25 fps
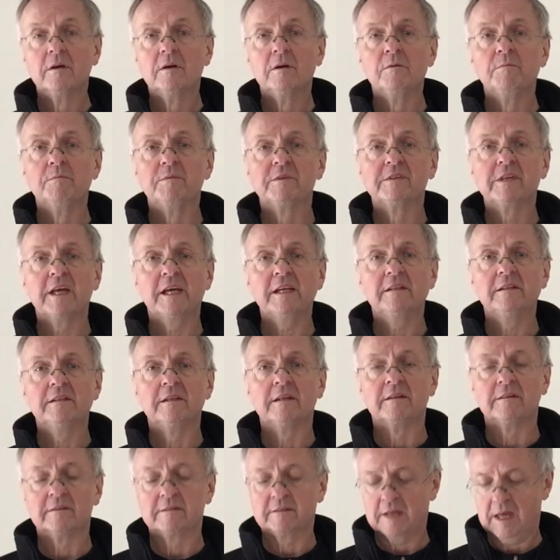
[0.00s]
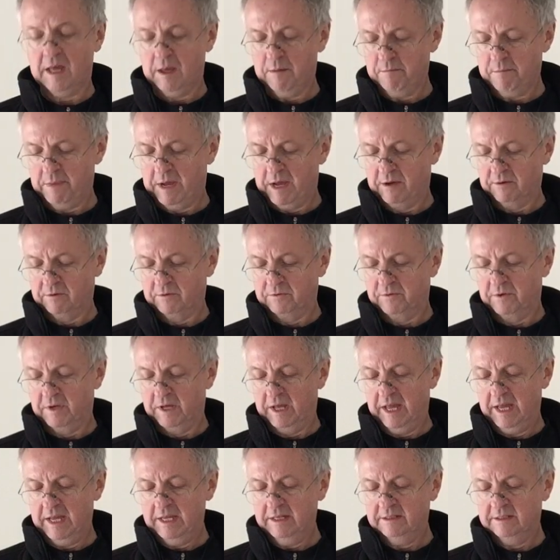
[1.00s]
whom Satan has kept bound
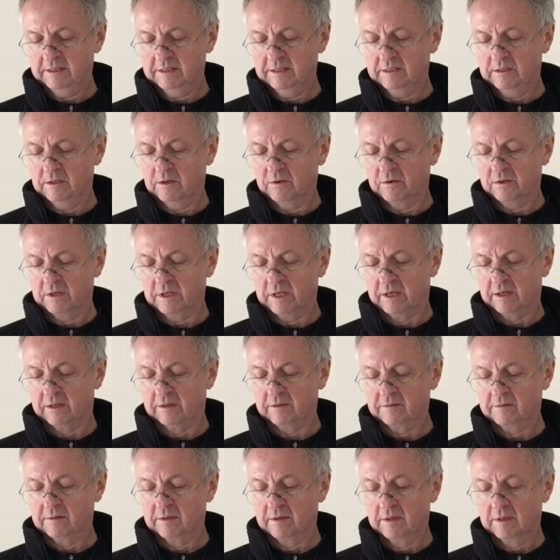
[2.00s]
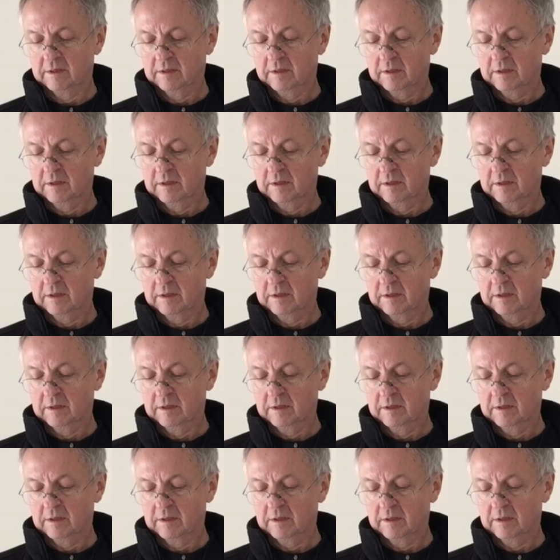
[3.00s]
for 18 long years,